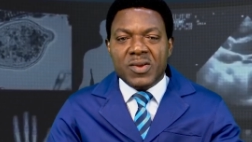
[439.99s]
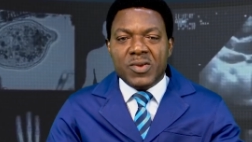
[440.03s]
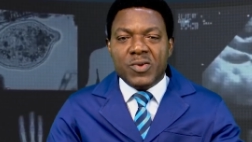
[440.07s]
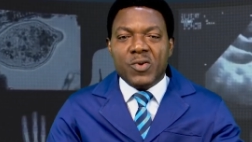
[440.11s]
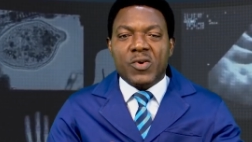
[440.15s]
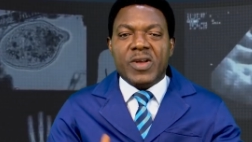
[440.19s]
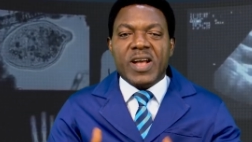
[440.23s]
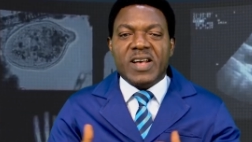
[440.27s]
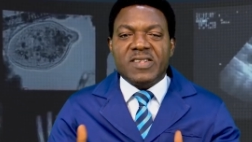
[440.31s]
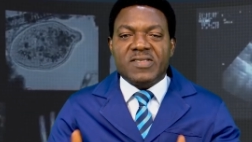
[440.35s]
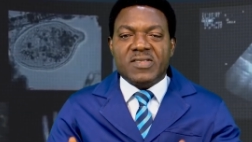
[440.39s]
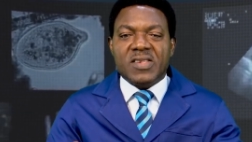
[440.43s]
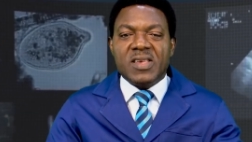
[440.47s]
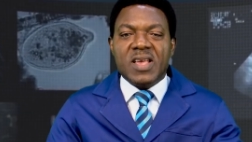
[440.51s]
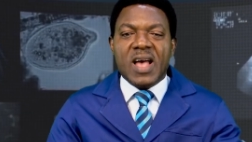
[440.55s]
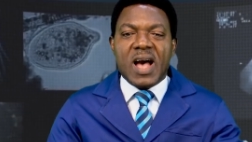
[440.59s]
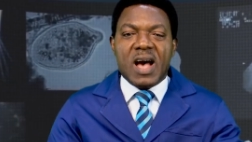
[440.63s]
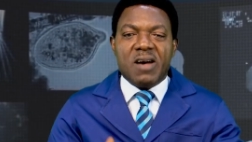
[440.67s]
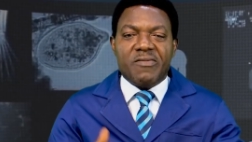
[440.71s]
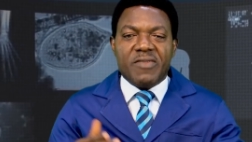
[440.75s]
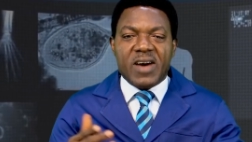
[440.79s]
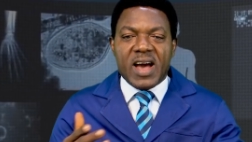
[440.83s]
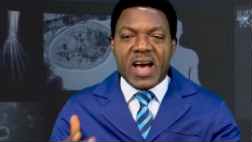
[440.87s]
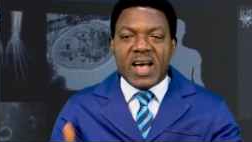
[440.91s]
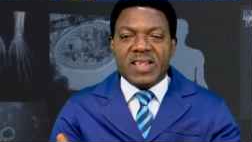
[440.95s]
you can still
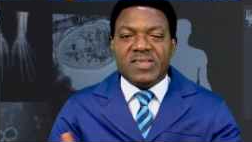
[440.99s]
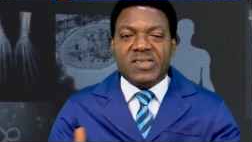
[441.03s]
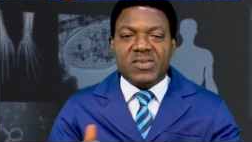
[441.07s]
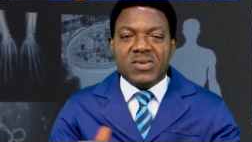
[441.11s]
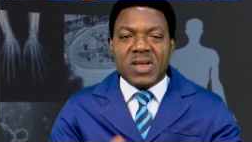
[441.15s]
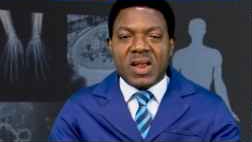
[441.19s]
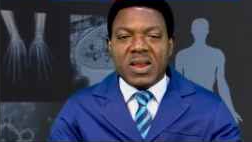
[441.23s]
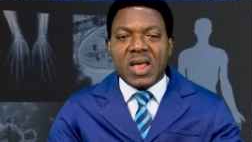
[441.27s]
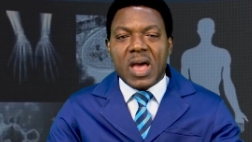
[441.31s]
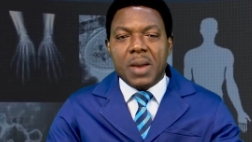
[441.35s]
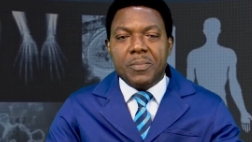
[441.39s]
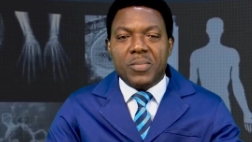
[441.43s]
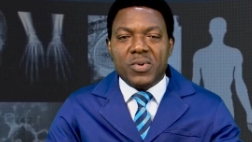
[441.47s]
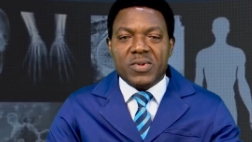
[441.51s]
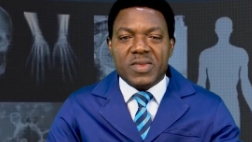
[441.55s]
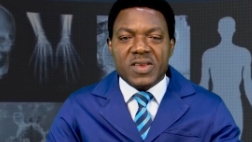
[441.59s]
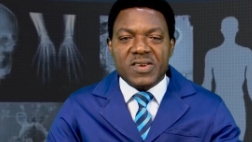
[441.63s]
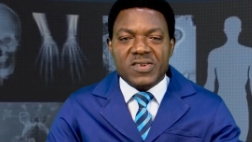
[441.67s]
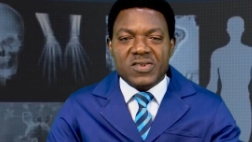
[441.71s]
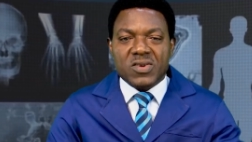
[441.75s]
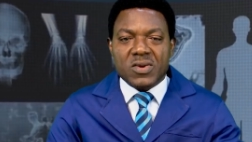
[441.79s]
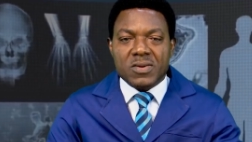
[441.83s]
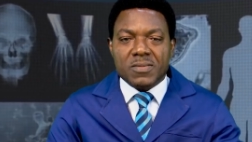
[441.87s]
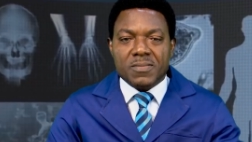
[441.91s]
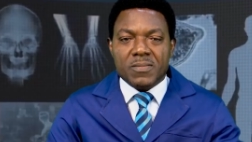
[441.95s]
have arterial
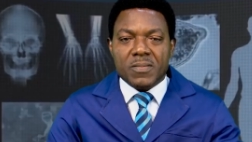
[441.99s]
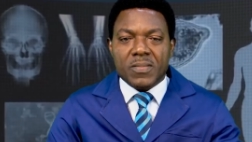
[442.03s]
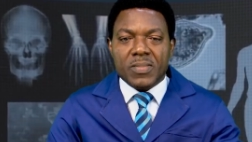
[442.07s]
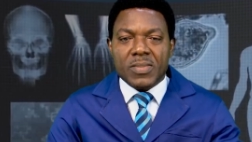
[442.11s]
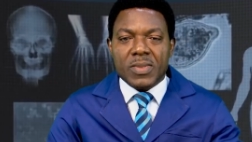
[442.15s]
hypertension.